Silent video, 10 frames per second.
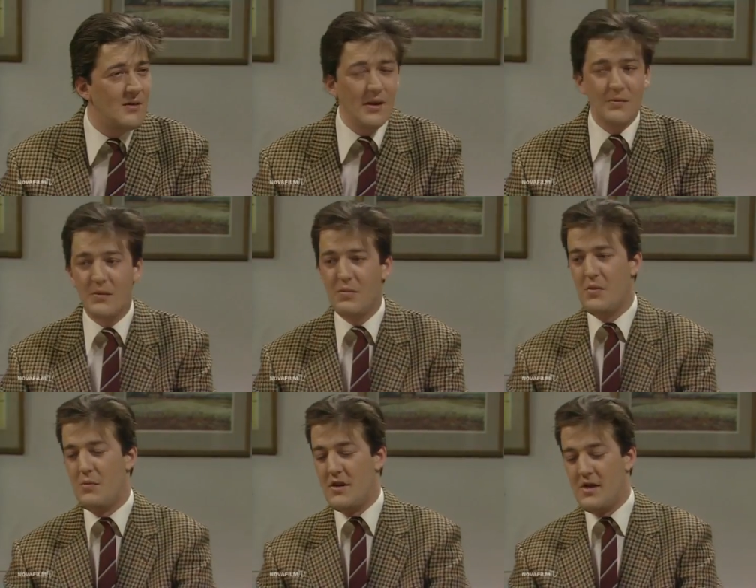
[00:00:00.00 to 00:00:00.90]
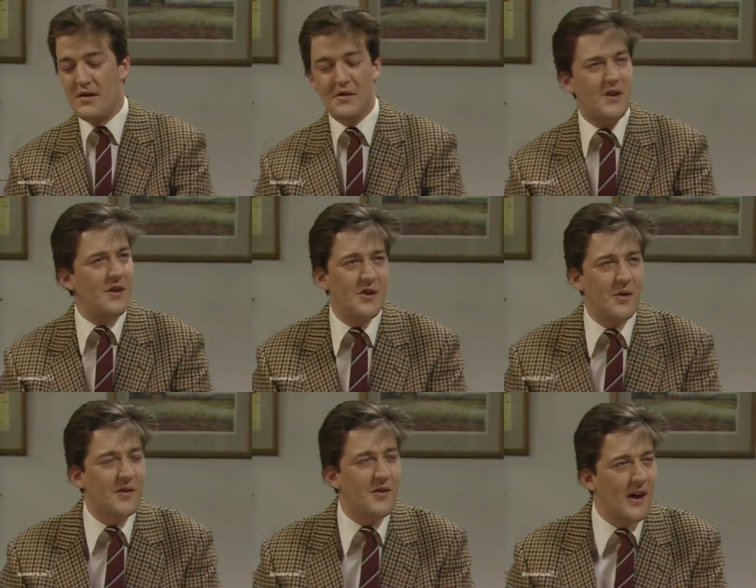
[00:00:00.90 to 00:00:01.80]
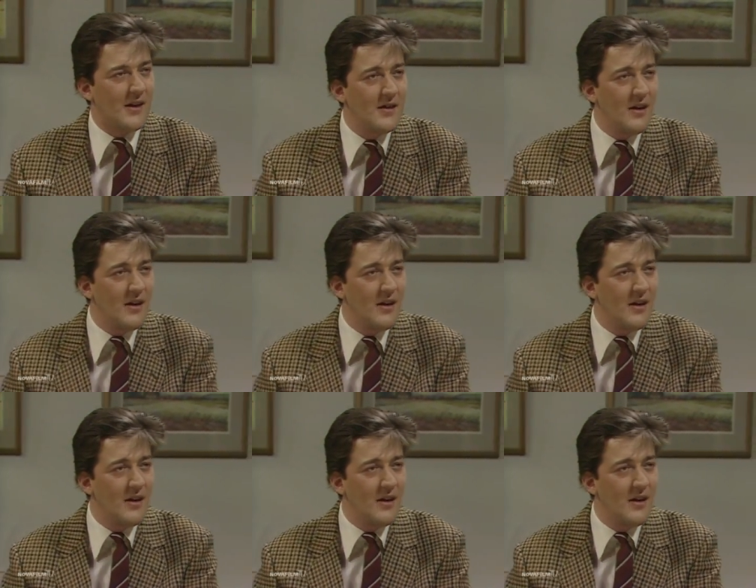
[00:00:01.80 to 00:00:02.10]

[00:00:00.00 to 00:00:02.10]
Well, we're trying to teach your son.